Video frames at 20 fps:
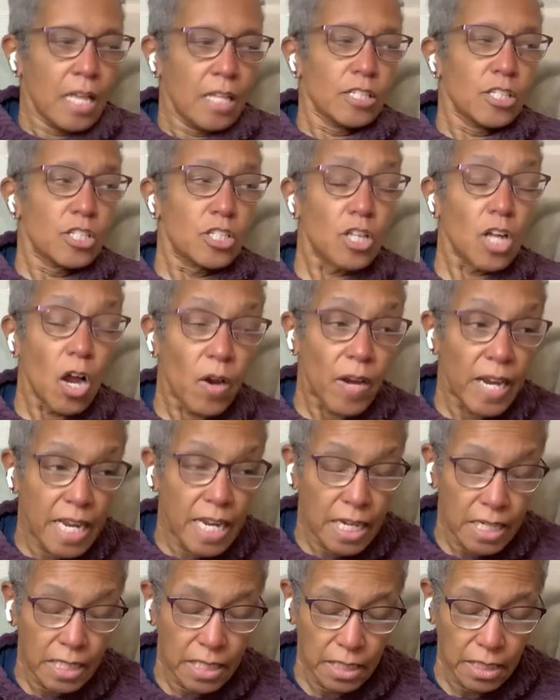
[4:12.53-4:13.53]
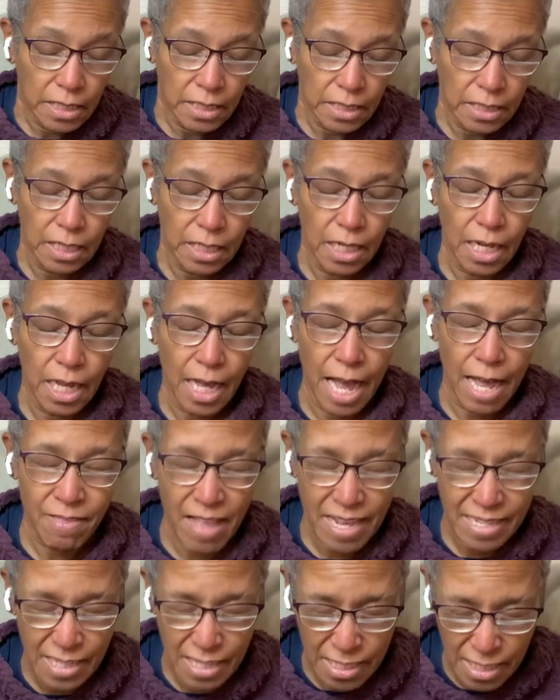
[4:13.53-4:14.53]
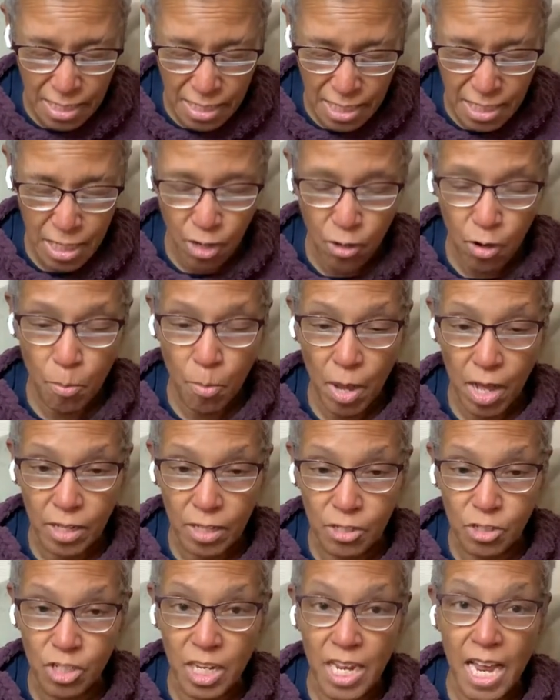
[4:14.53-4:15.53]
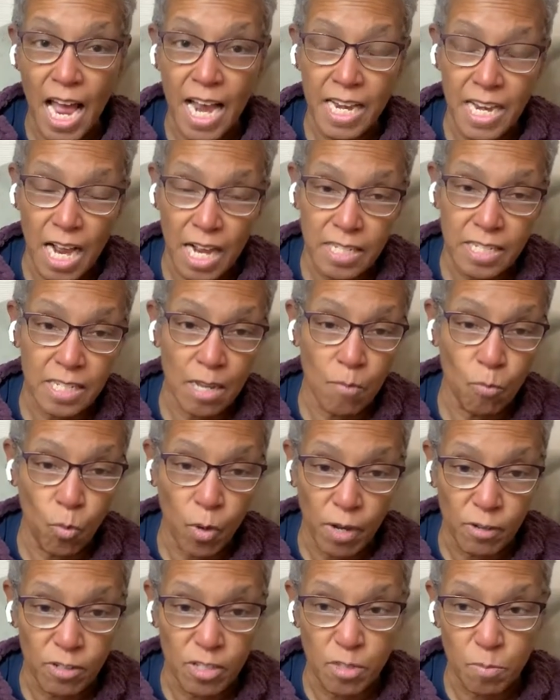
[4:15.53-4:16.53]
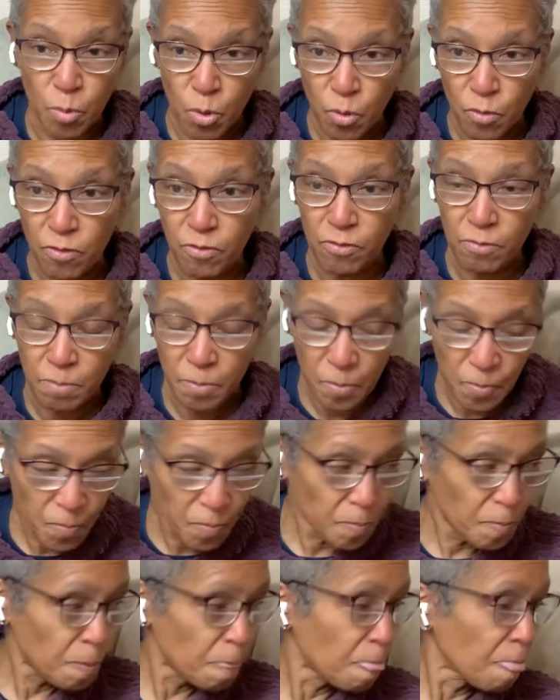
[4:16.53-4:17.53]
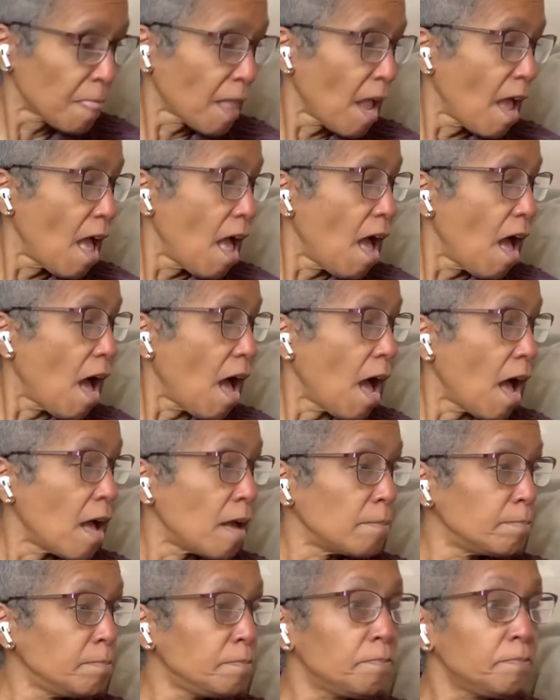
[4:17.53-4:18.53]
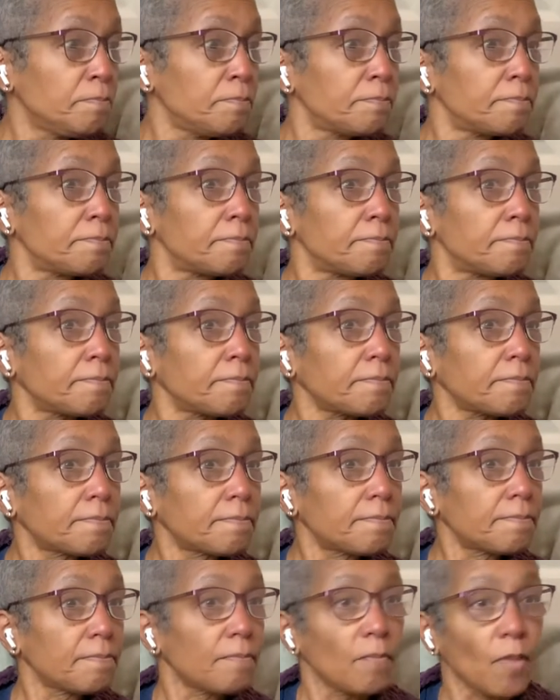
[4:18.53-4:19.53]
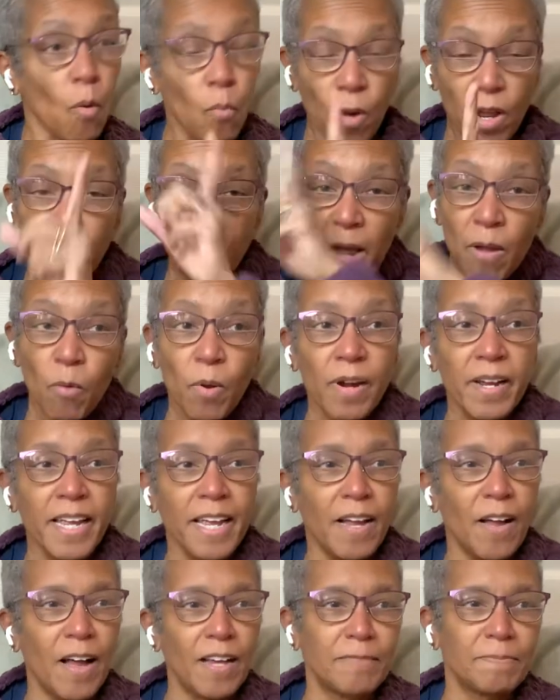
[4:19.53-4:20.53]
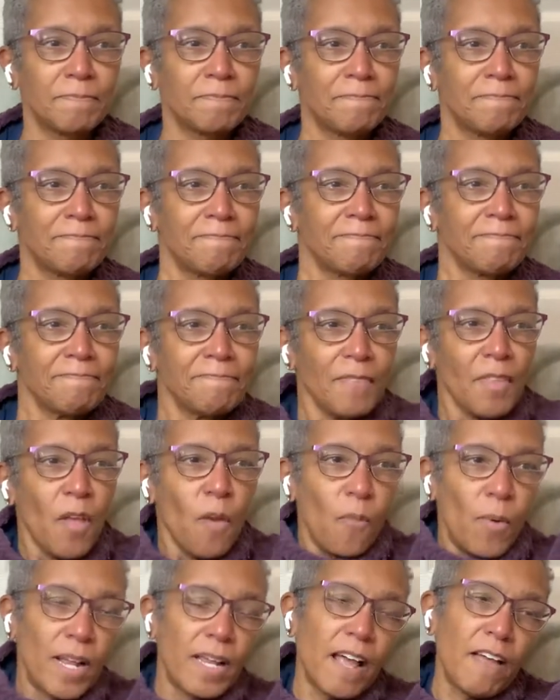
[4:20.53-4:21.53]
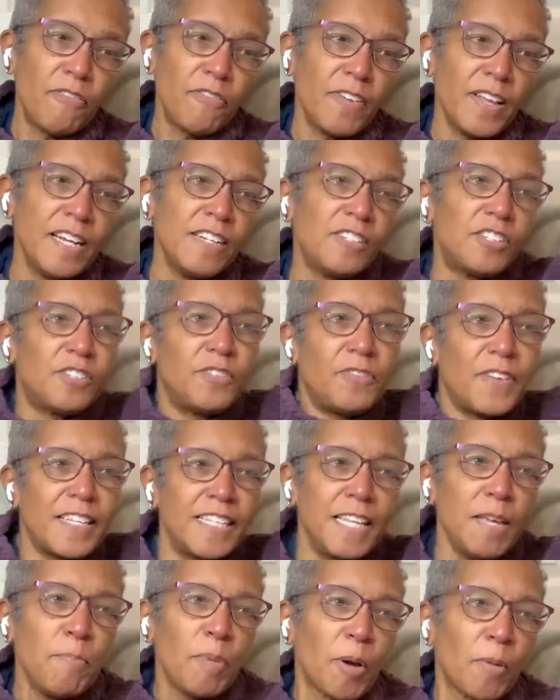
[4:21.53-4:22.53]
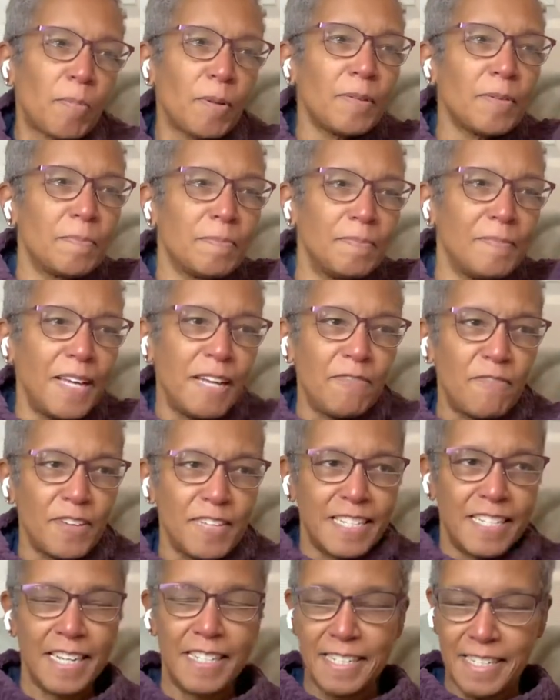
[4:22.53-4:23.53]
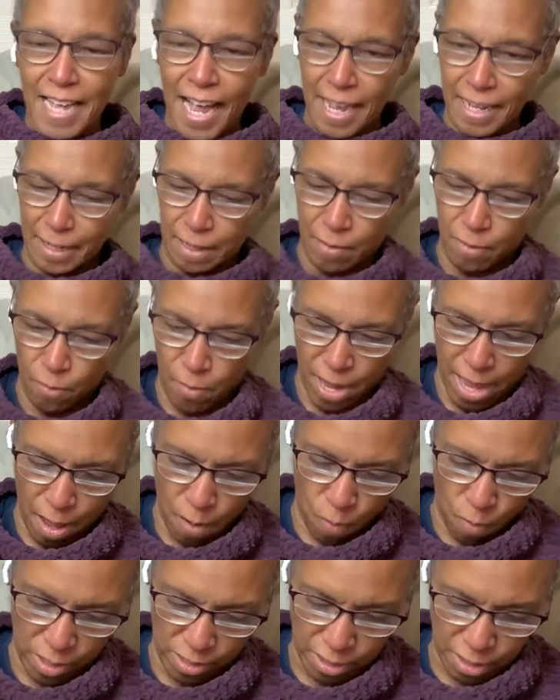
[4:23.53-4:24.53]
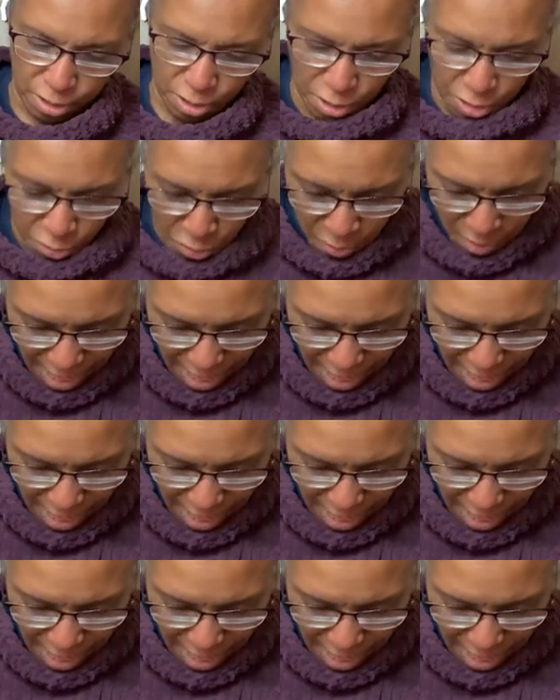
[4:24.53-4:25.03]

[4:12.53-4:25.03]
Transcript: Sorry. And that's a sincere apology and not some weird spoof. What am I working on? Well, I finished Fuzzy Purple. It fits exactly the way I want it to.